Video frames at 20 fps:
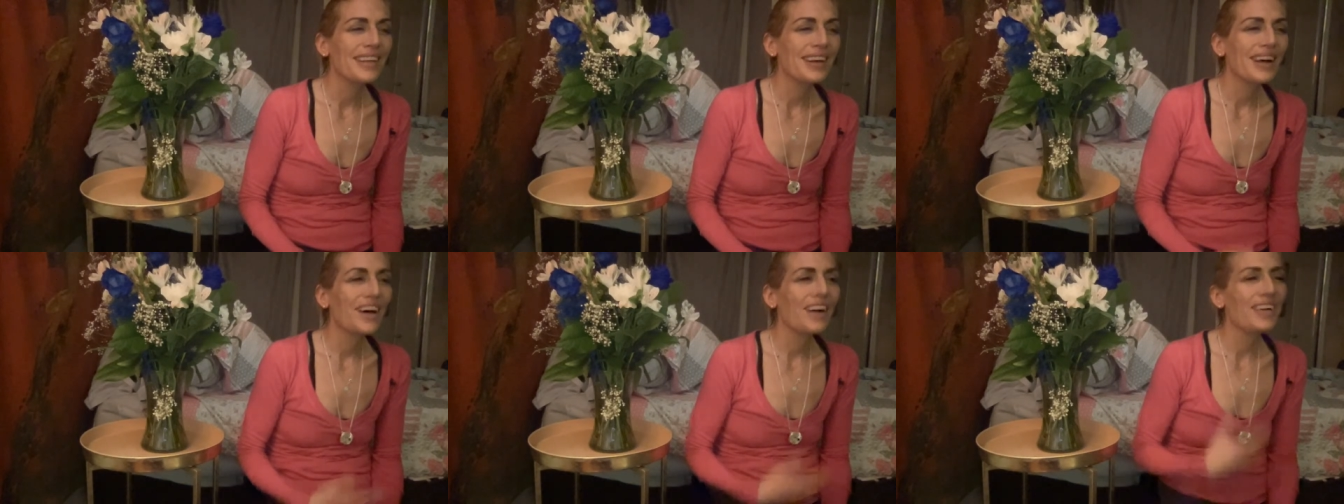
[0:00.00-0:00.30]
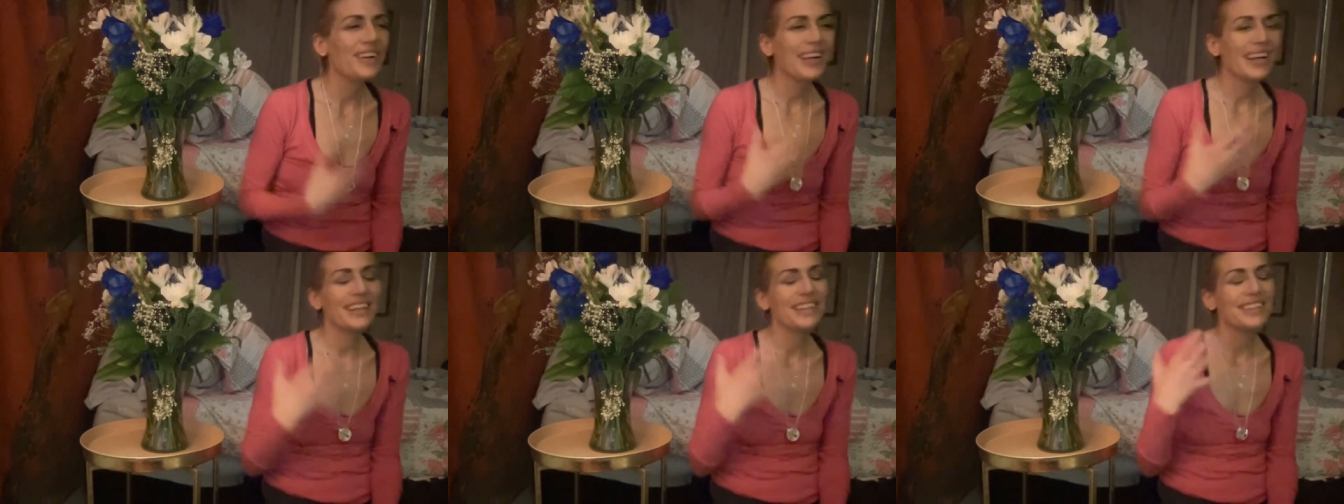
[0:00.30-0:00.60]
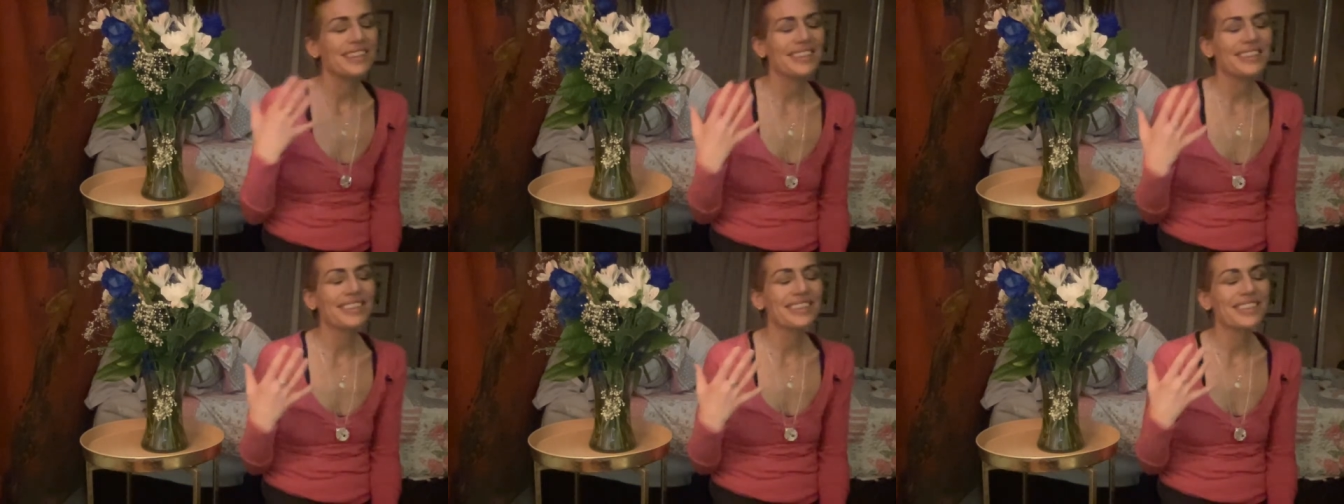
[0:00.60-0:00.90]
yeah,
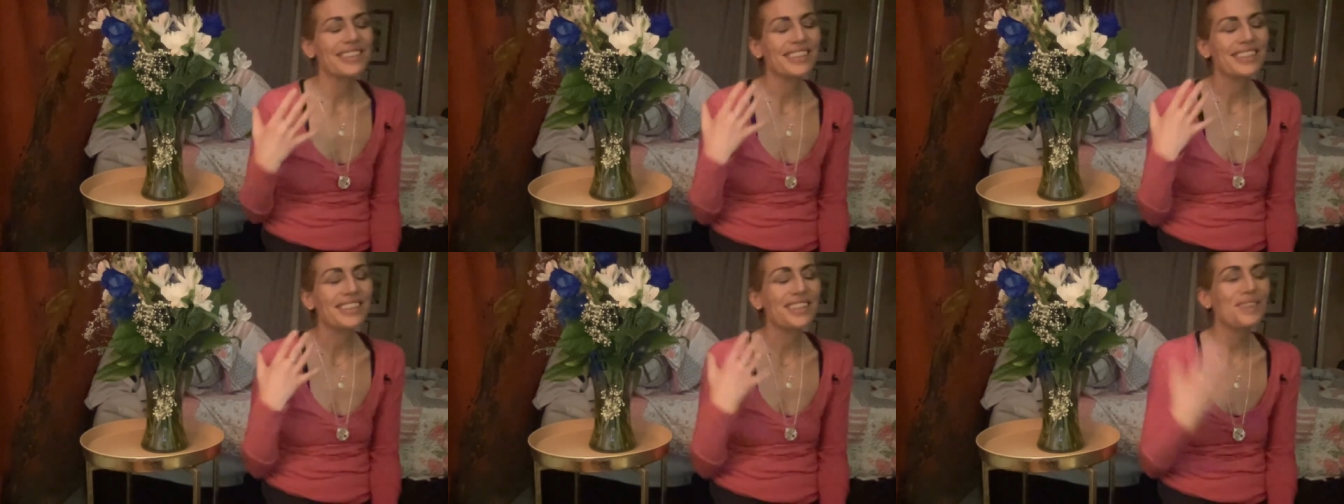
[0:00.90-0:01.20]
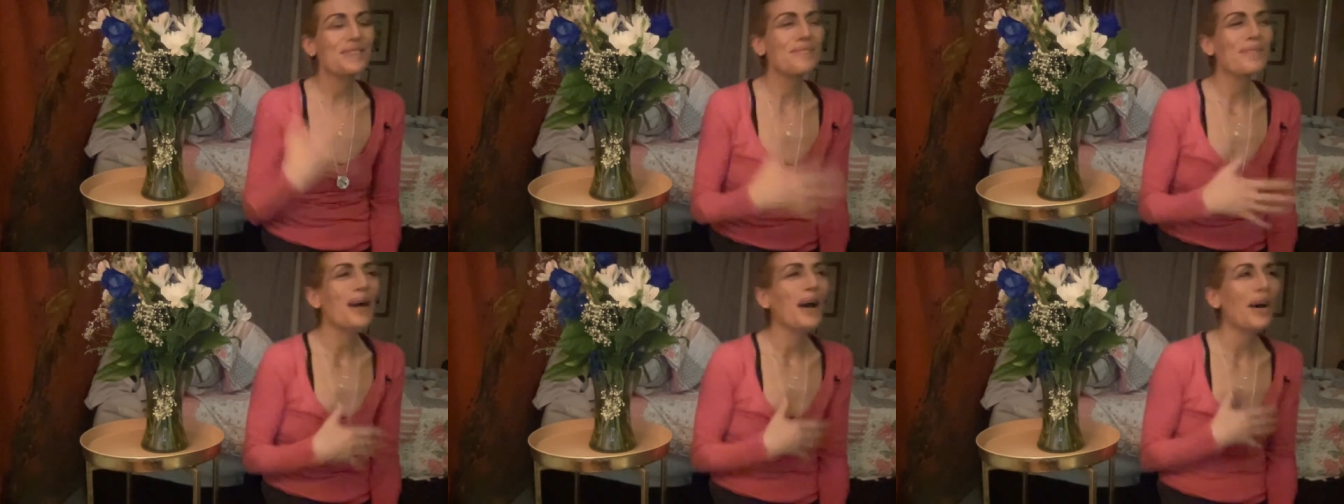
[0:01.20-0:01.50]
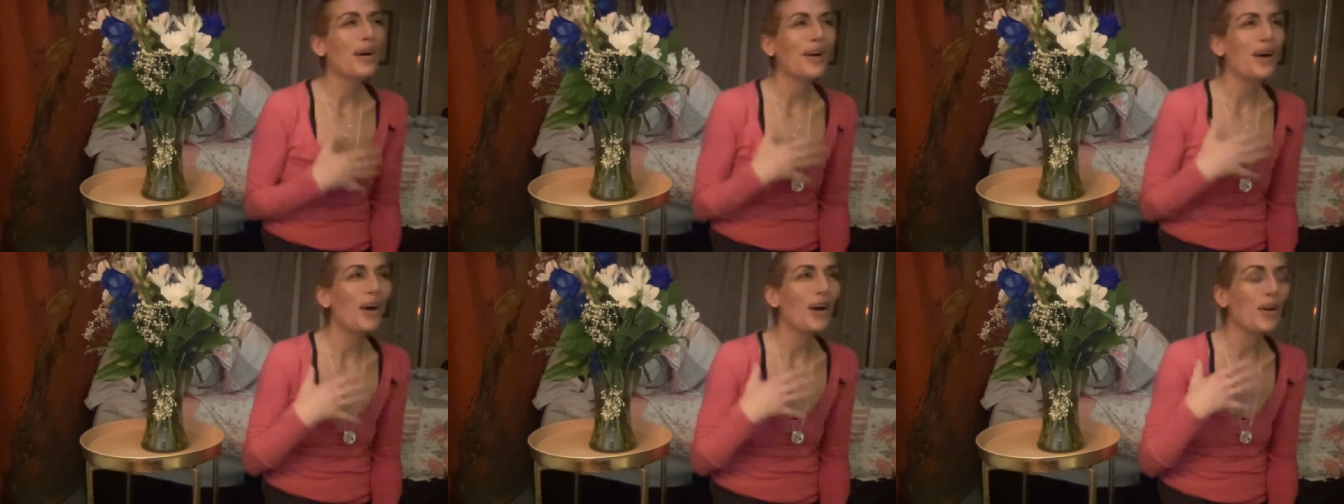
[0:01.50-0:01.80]
just
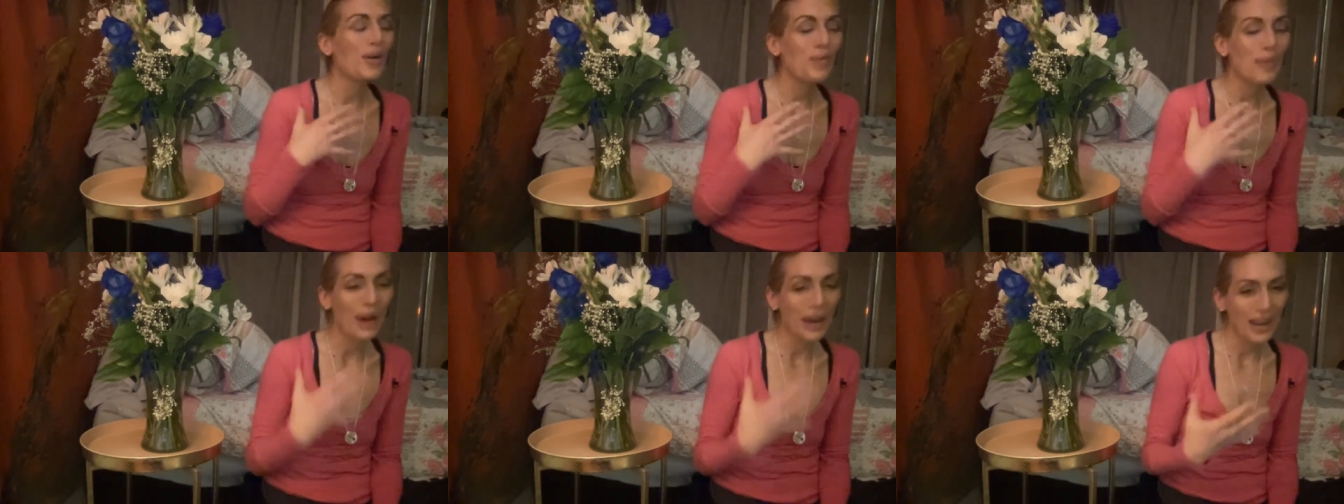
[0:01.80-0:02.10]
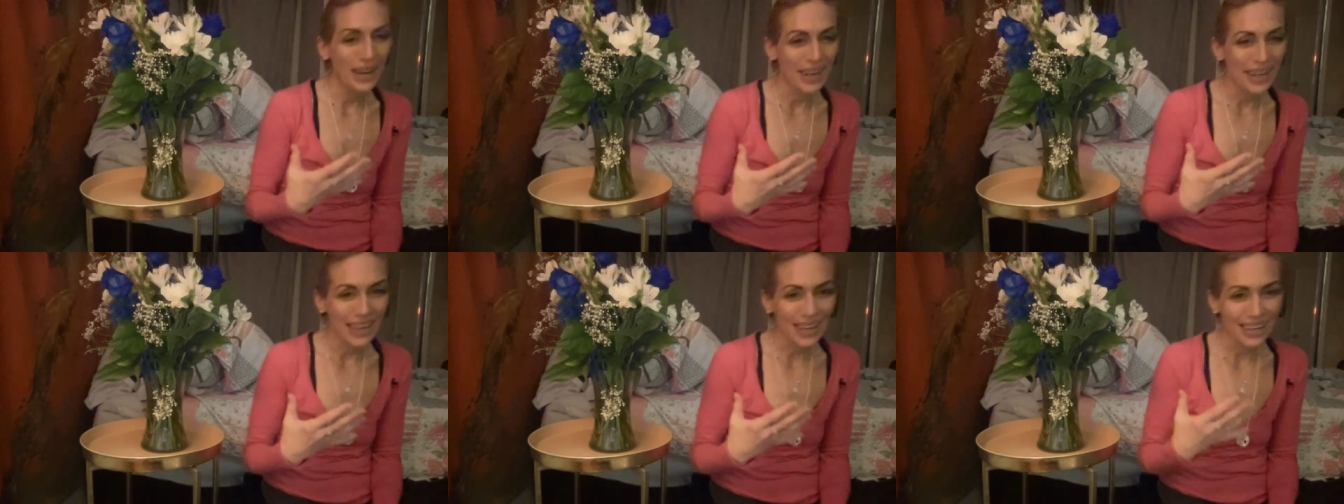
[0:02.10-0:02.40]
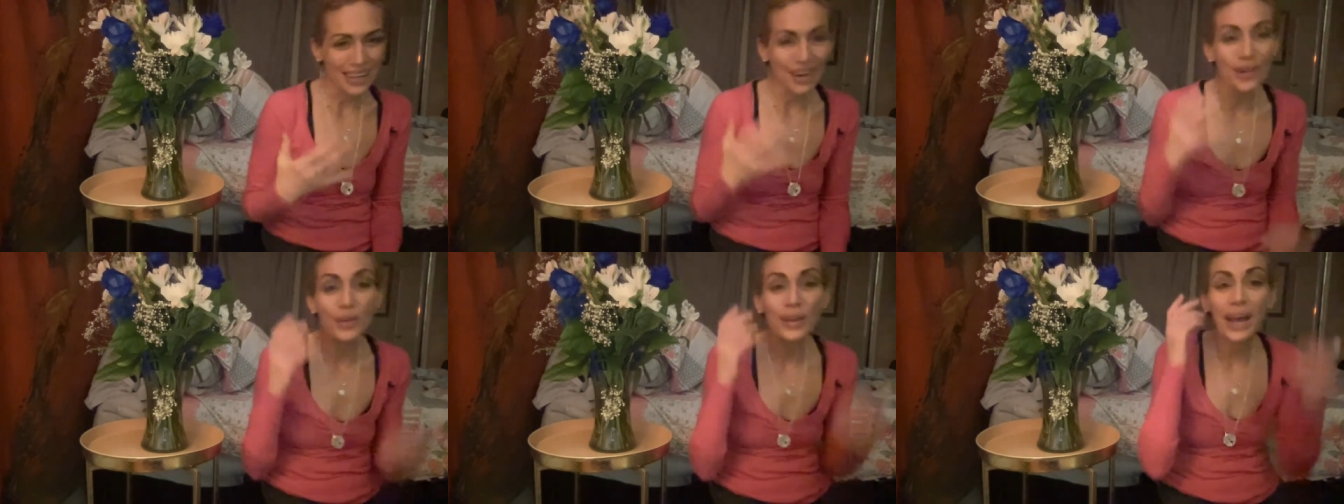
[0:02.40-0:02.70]
about our wedding.
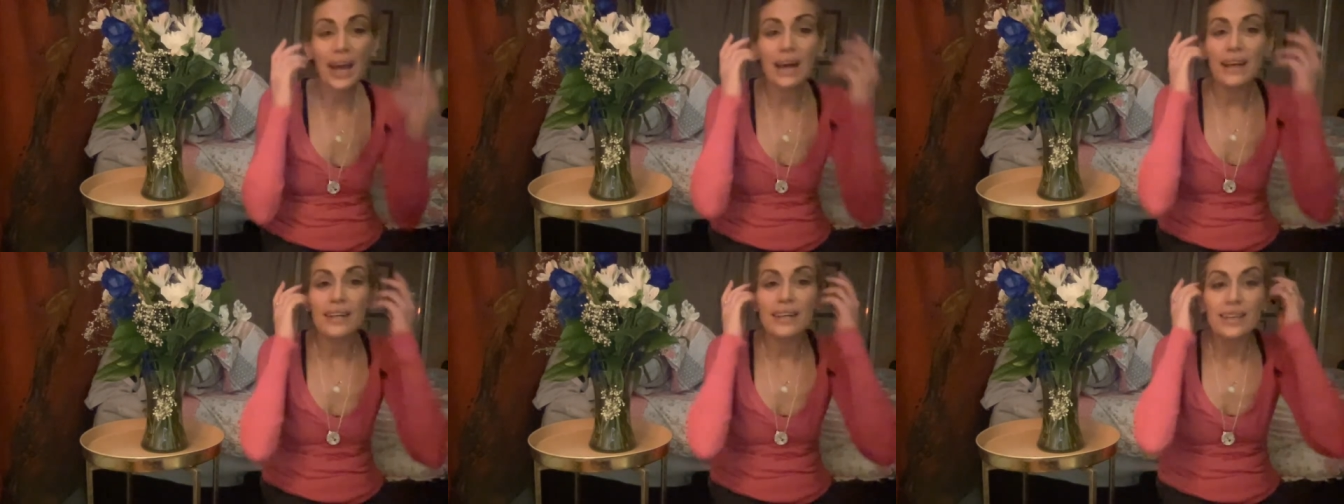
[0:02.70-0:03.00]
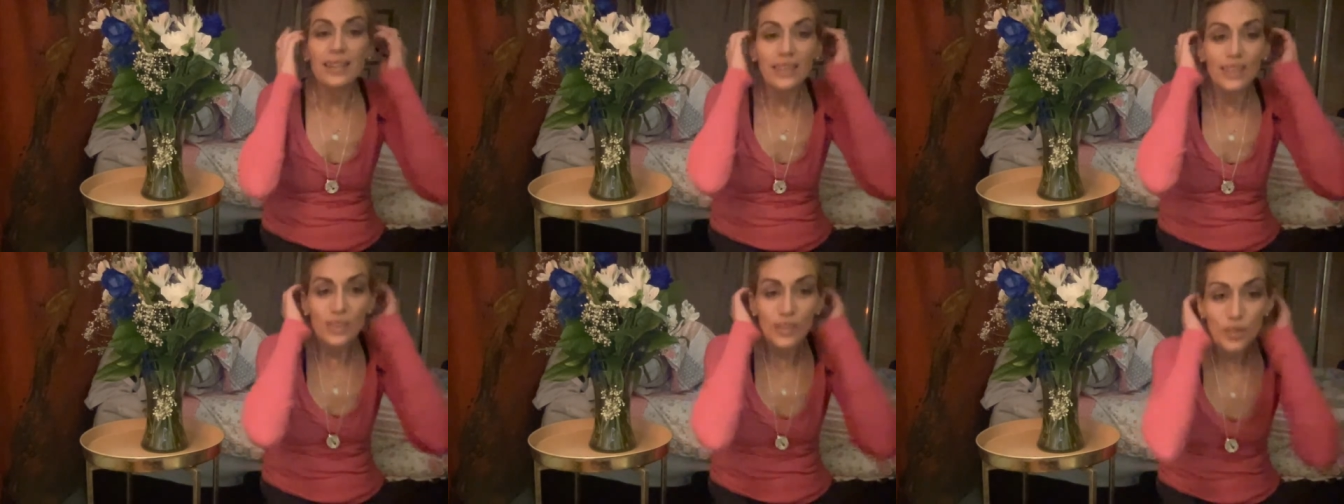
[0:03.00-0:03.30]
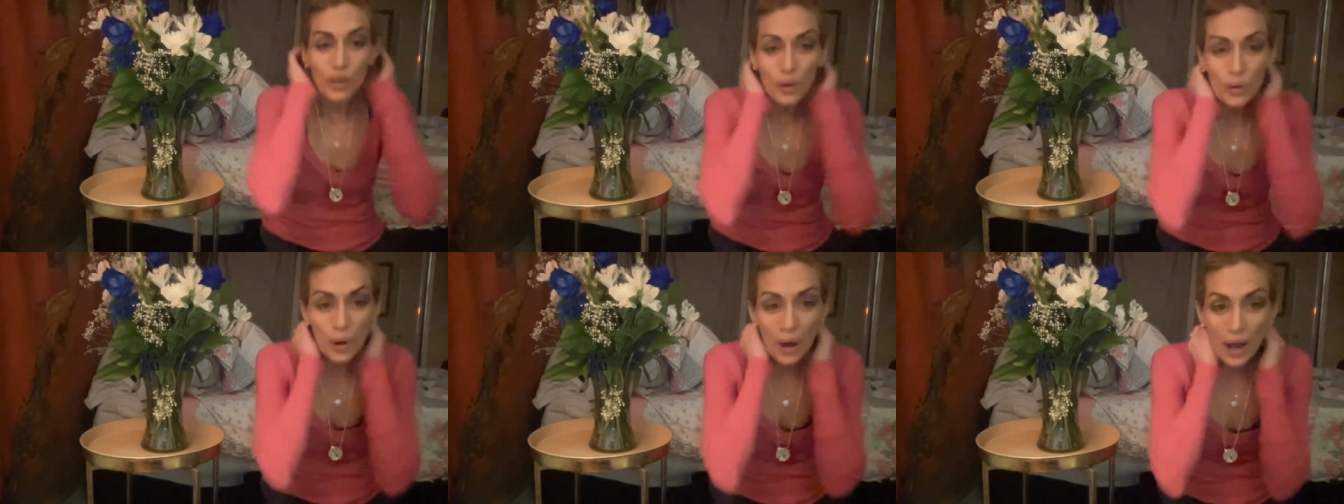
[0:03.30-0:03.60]
Oh yeah,
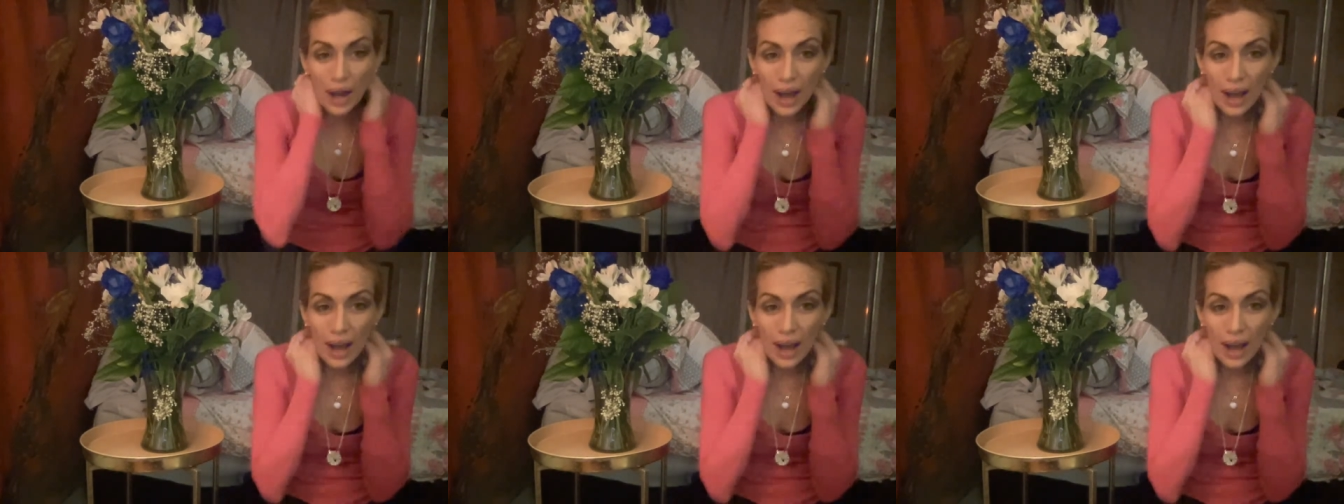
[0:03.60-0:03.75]
so